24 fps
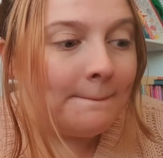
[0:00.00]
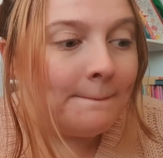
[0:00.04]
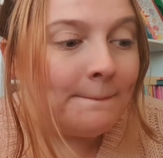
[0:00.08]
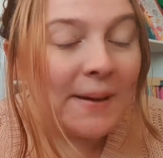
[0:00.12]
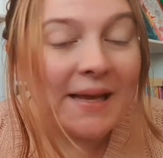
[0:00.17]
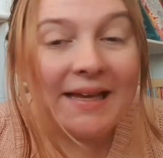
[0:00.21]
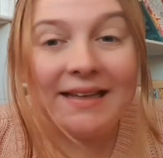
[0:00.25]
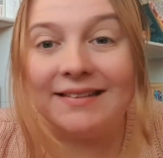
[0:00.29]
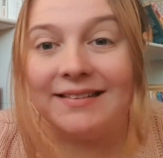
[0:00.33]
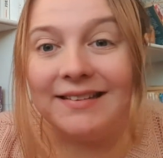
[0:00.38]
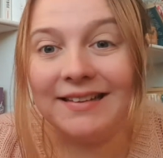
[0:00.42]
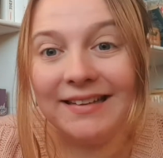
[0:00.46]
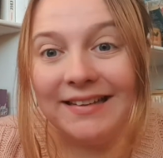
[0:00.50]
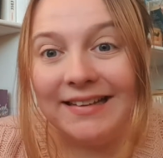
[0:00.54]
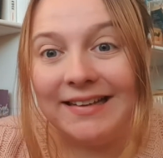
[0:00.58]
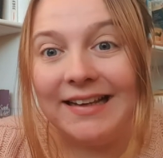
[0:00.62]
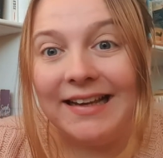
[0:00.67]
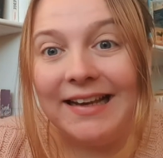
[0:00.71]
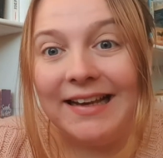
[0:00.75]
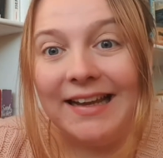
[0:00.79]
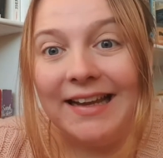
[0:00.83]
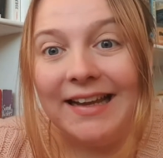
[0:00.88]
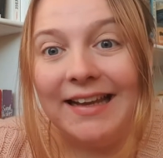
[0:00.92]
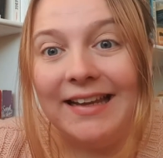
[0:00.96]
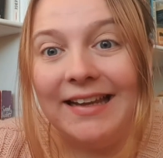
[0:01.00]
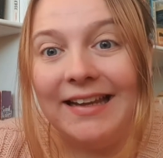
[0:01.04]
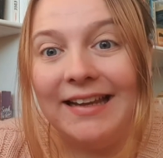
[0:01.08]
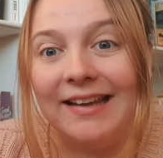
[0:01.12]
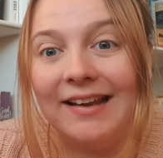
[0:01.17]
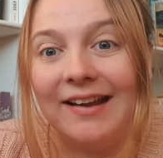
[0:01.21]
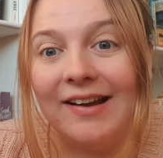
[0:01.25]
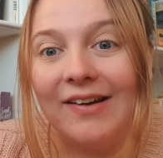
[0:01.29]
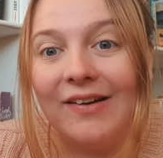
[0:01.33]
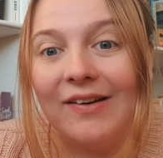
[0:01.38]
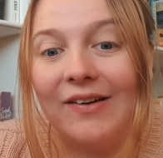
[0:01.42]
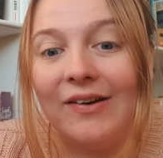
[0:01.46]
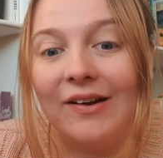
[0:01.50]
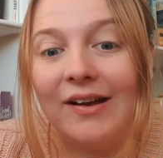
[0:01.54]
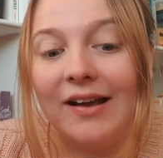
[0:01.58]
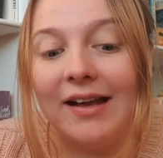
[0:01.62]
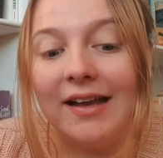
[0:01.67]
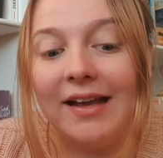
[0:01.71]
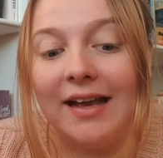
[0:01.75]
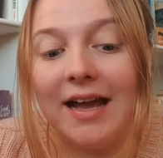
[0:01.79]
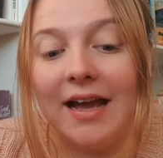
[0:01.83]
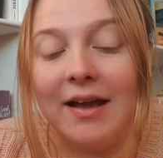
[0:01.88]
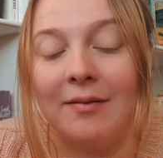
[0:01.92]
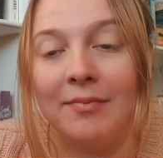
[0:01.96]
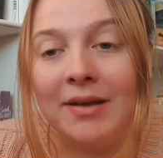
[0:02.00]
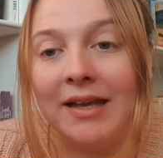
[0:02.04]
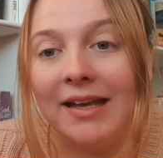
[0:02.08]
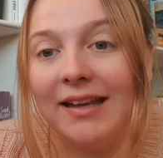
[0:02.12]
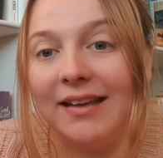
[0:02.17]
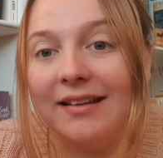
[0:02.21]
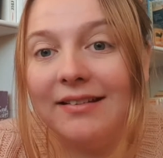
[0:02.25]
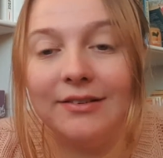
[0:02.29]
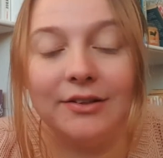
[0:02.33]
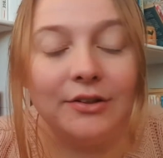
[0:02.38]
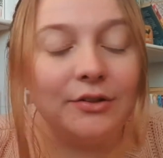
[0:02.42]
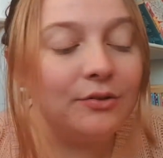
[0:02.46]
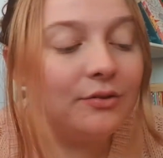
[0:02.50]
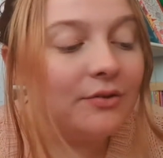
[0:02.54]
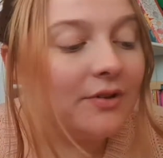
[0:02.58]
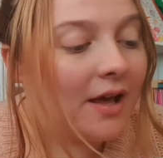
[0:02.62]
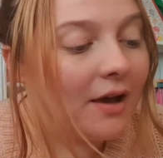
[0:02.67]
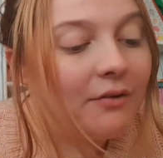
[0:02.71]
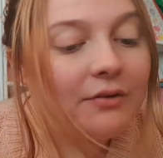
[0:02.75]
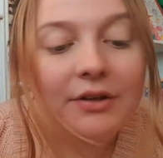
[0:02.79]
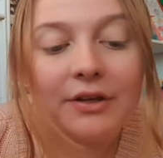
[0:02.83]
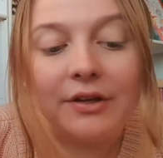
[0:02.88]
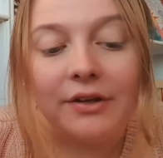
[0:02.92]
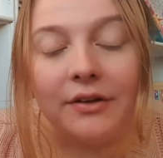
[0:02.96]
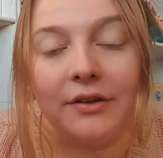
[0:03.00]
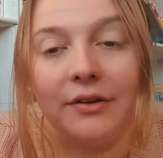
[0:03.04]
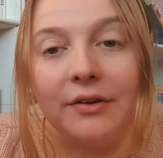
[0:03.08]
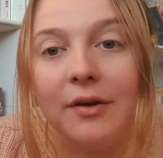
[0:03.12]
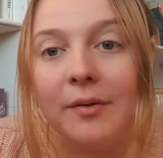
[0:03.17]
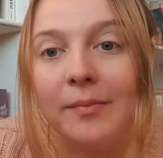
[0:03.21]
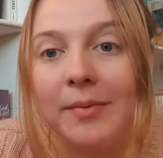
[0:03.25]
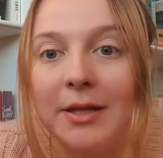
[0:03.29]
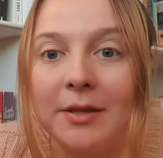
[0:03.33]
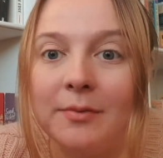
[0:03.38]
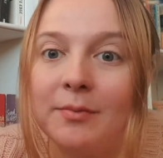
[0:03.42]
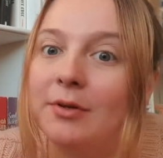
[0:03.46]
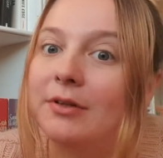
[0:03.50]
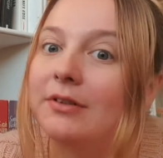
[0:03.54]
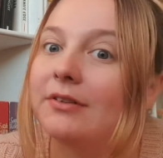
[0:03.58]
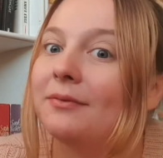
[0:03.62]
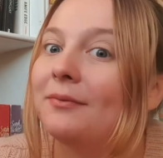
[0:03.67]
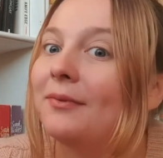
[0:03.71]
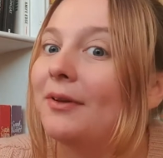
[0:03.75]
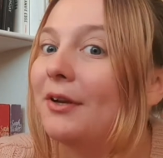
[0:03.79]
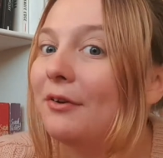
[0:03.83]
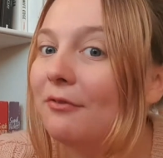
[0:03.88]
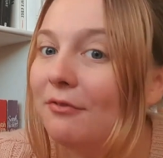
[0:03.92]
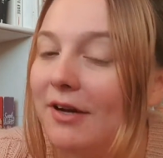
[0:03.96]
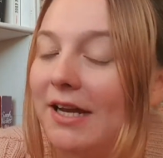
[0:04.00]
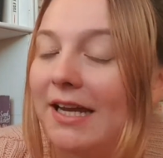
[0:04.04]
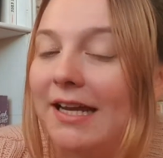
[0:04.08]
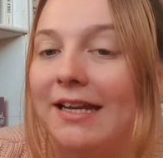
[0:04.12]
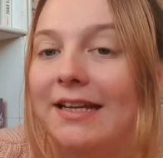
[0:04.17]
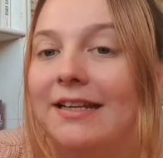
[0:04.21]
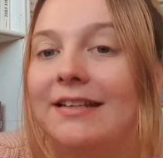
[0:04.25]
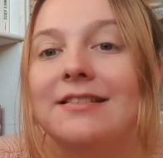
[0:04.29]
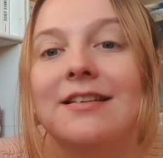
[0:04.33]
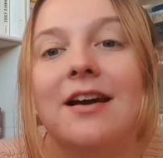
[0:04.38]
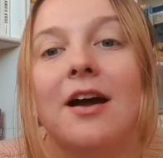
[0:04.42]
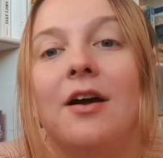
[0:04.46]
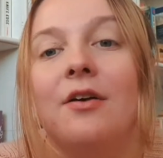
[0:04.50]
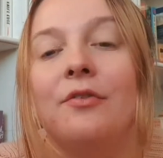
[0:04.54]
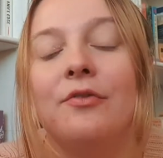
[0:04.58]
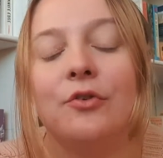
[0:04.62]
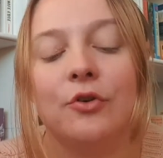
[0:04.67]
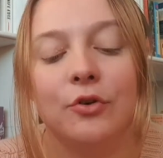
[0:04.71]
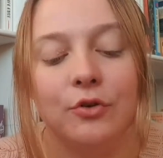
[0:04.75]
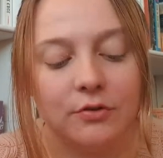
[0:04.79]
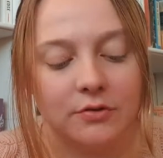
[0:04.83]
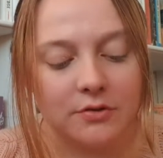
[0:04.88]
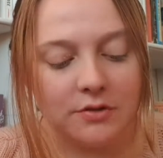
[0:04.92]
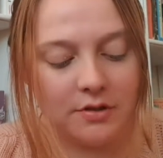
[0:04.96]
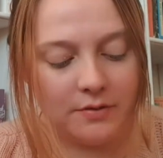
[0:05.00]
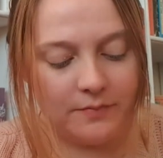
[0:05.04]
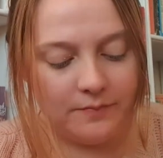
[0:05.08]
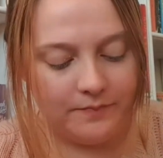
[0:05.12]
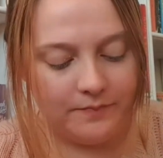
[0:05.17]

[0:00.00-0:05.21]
Basically, I am here to tell you about the books I'm going to read. I've got